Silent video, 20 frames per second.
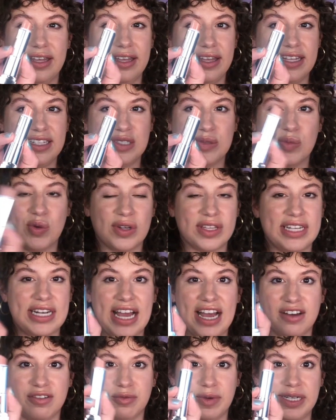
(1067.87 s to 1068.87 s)
It's more than
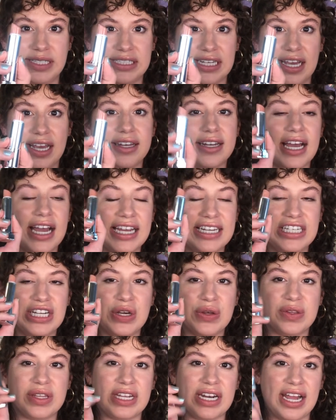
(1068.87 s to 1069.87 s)
halfway done. I
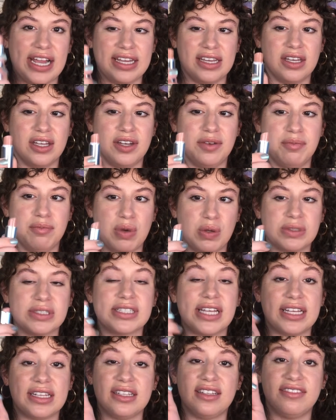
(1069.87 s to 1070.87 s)
know that I could most
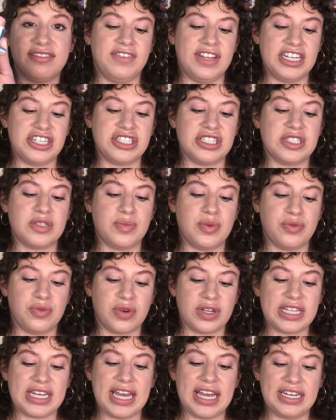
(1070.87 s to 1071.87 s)
likely finish this before
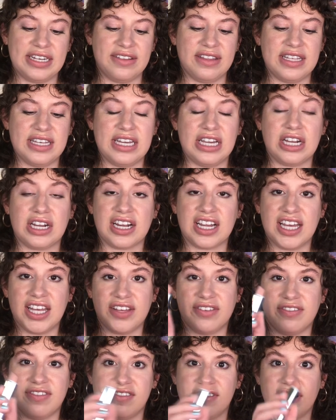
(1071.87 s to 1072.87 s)
the end of the year if
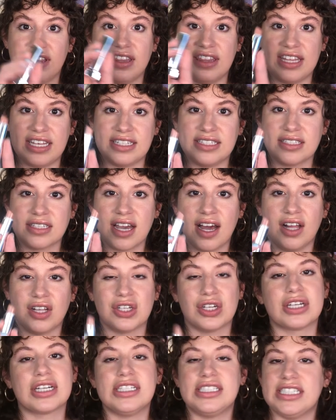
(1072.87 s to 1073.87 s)
this
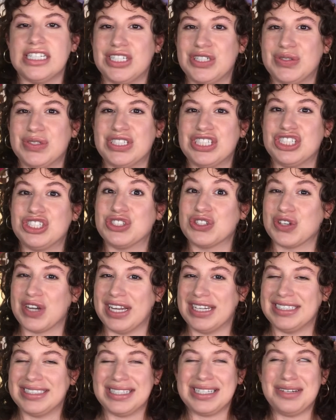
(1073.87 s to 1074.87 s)
color continues to
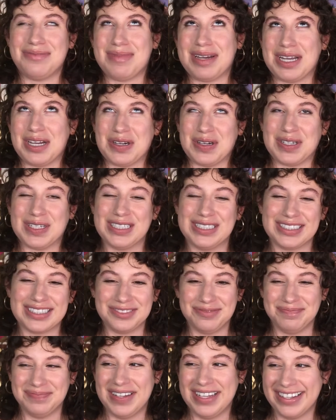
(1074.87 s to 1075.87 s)
trend in my heart.
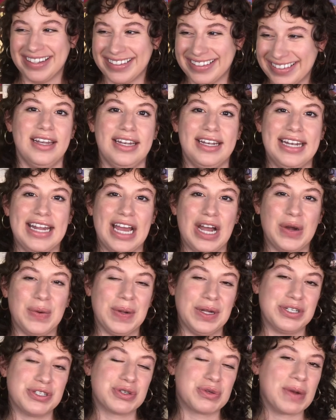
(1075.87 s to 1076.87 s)
Now,
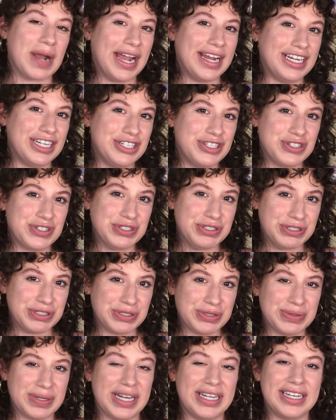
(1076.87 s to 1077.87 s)
a tried and
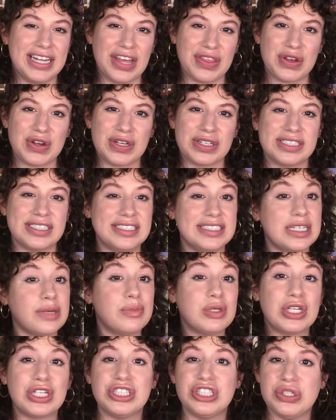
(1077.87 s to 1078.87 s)
true, another
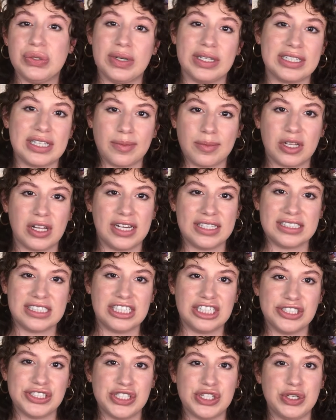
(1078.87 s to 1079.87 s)
similar to a lip gloss in
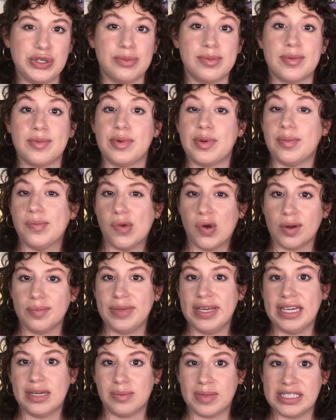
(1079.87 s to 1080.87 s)
a tube but more
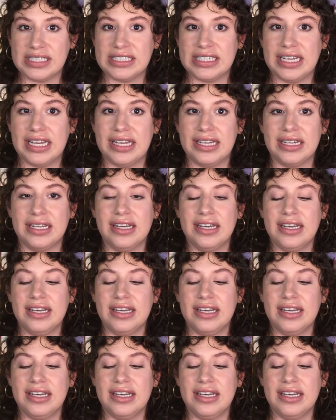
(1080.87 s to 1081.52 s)
pigmented,